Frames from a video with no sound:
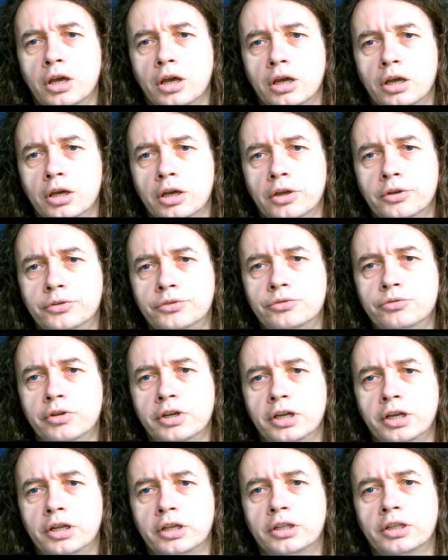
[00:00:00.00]
uh,
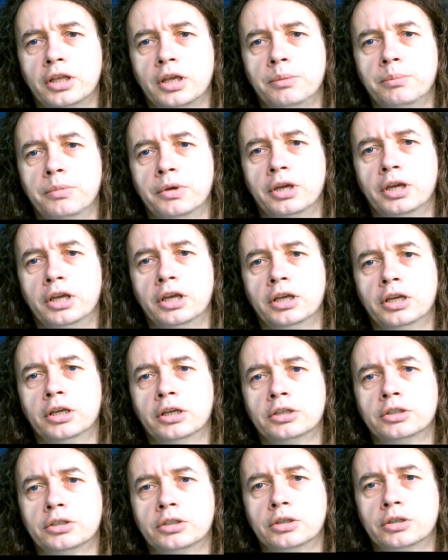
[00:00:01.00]
drink, they may
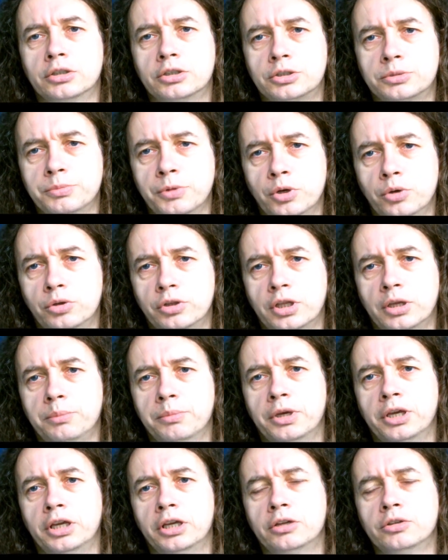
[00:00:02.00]
smoke, they
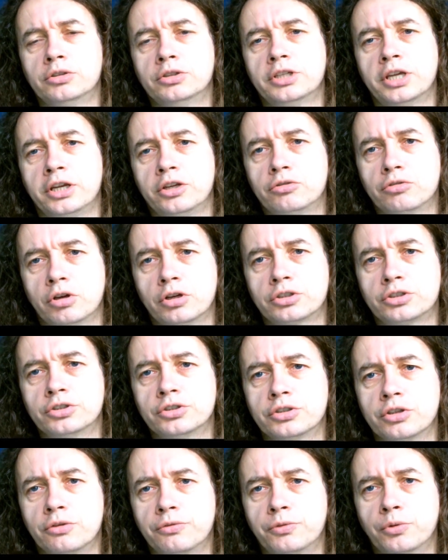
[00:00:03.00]
may take drugs
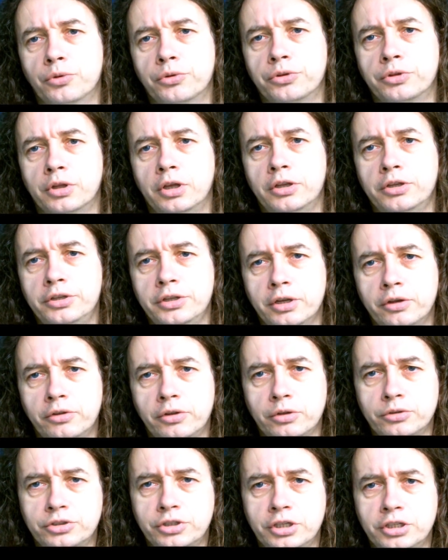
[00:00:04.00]
and so forth. And none of
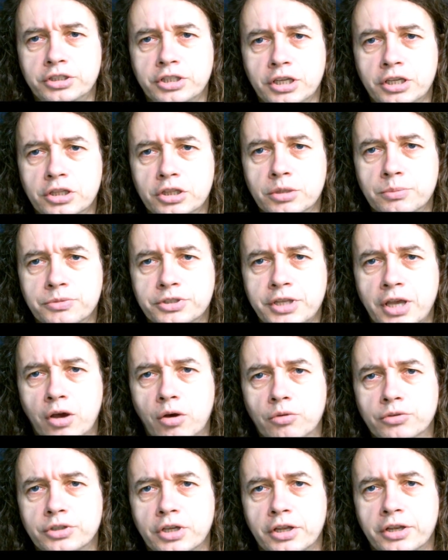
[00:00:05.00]
those things in
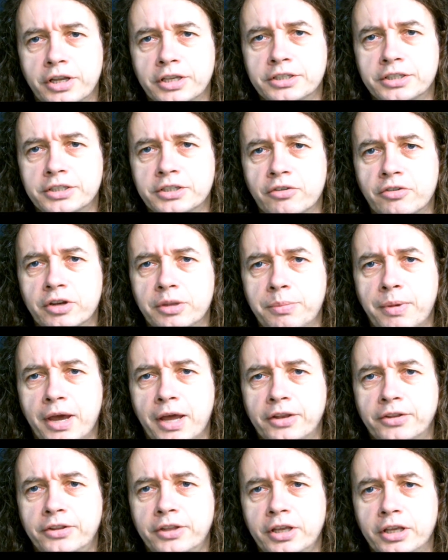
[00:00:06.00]
themselves are necessarily
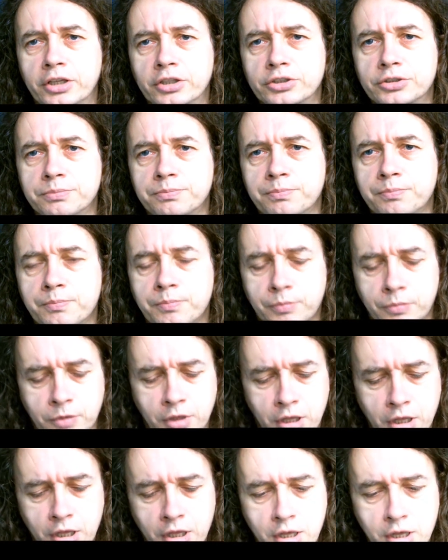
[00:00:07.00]
bad things.
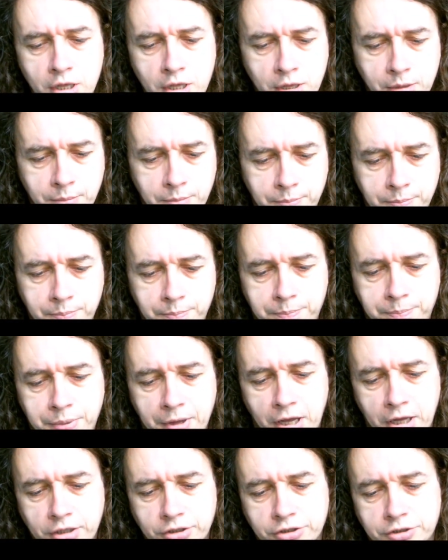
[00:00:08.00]

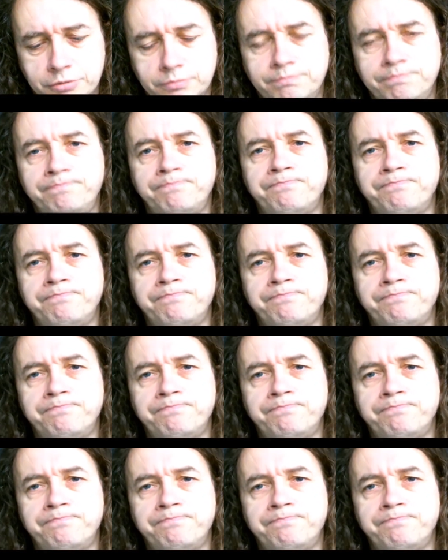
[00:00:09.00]
But